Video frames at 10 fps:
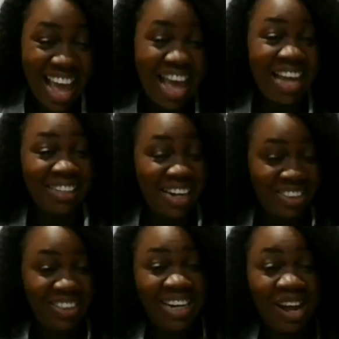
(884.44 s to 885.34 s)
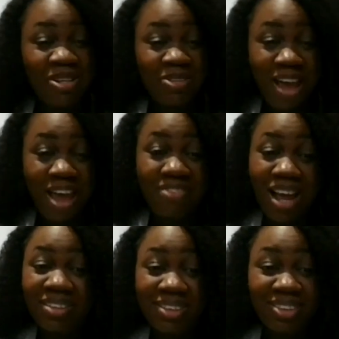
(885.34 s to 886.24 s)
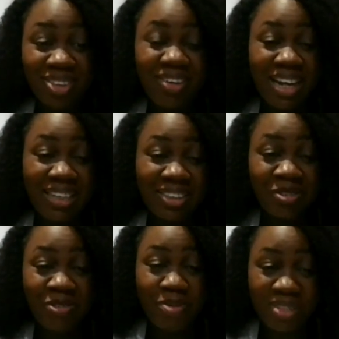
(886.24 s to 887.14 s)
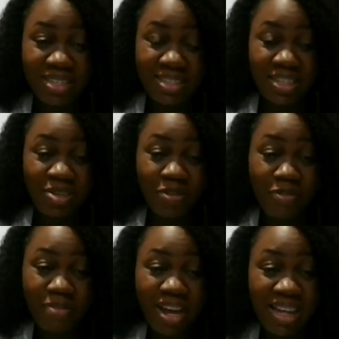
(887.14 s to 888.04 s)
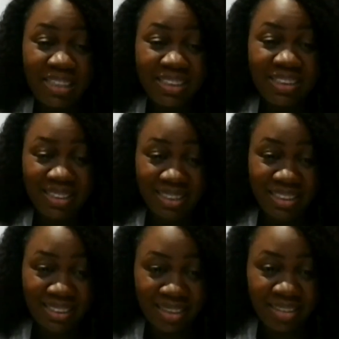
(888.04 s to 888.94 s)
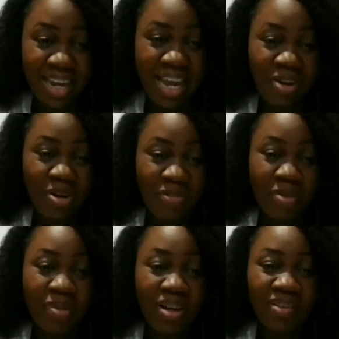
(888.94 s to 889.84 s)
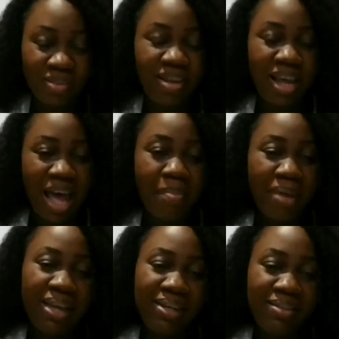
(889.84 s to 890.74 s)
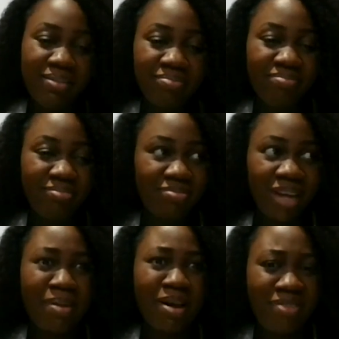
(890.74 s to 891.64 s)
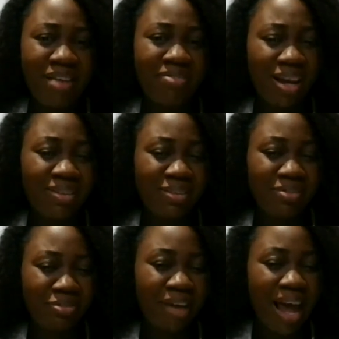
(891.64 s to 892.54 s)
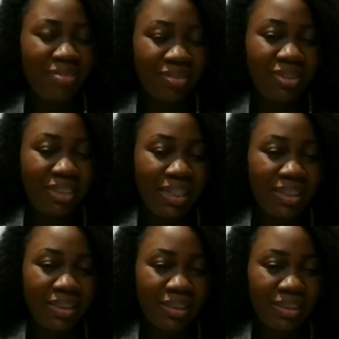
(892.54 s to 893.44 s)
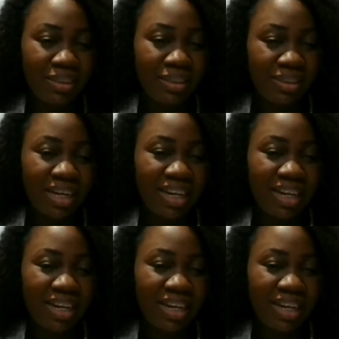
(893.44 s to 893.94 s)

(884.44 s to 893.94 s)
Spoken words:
And actually that was $5,000. So from 16th of March till the end of the month, I made about 5,500. Yeah. So I